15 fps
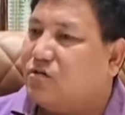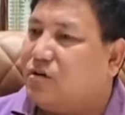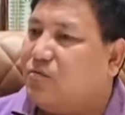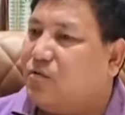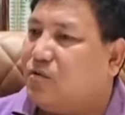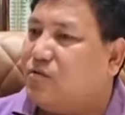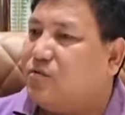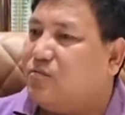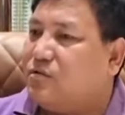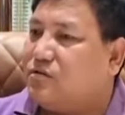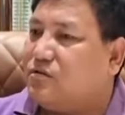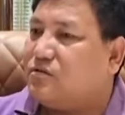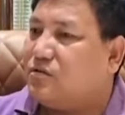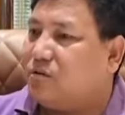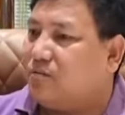Himanta
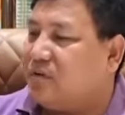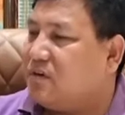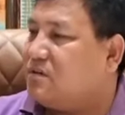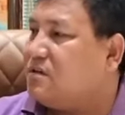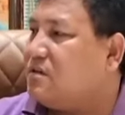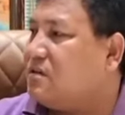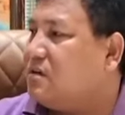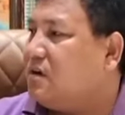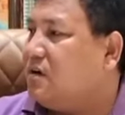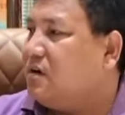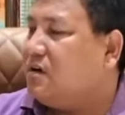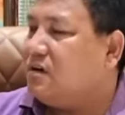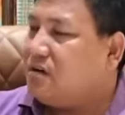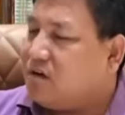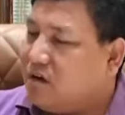Biswa Sarma ji, he